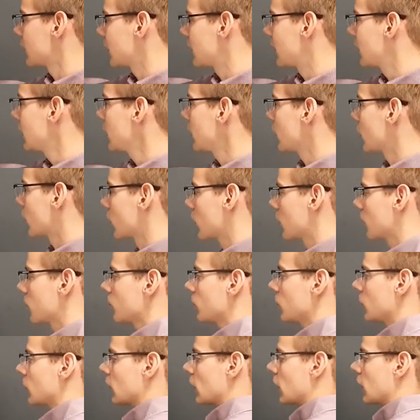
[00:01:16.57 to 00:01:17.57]
here.
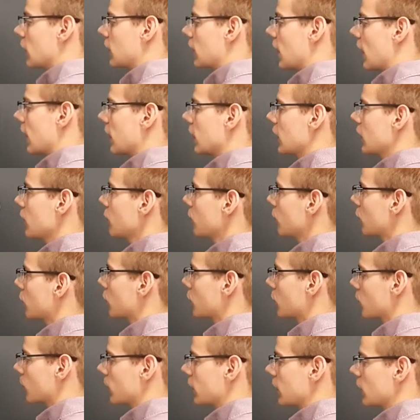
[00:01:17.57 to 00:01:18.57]
Negative
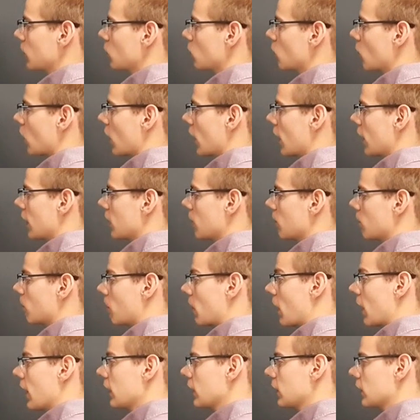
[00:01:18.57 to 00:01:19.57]
3y
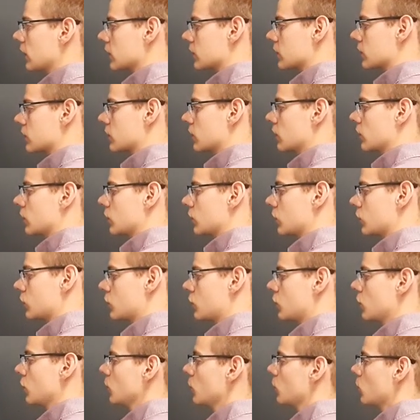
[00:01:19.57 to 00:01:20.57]
minus
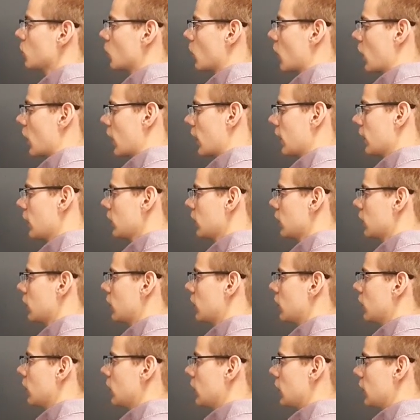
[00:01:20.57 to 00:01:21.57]
2y
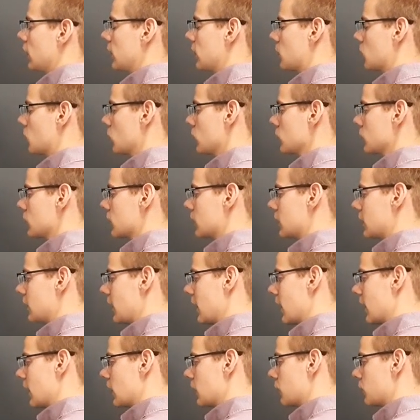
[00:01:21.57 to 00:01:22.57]
equals
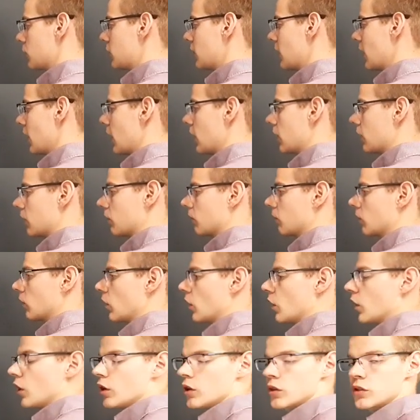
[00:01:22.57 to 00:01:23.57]
negative 10.
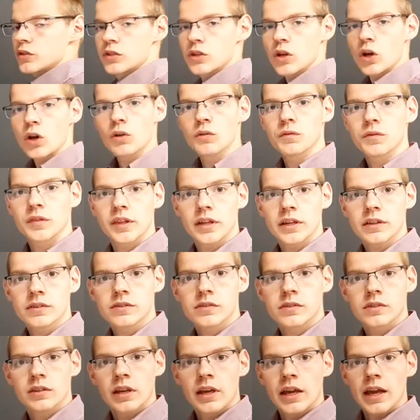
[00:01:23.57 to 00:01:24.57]
Solve
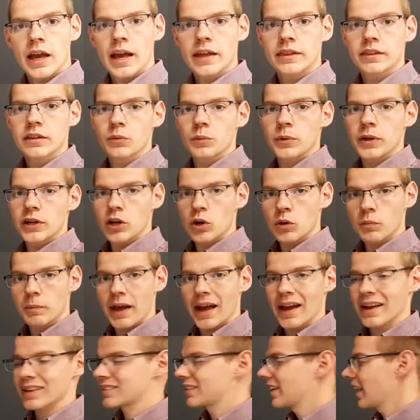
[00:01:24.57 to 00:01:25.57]
this, and then we go
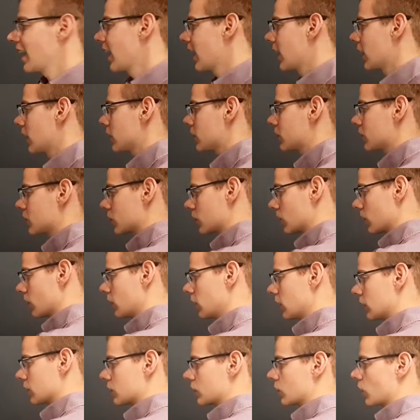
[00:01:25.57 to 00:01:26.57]
back to A. So
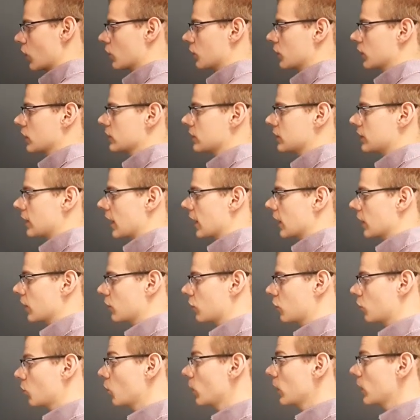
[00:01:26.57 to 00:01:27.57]
let's solve this. Negative
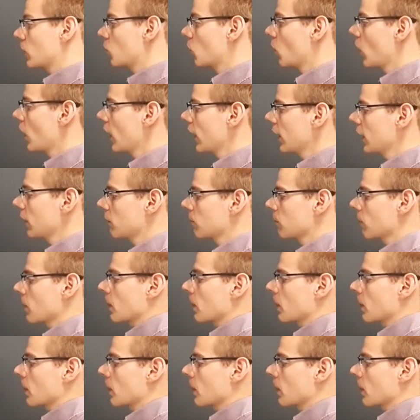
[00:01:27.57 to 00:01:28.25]
3y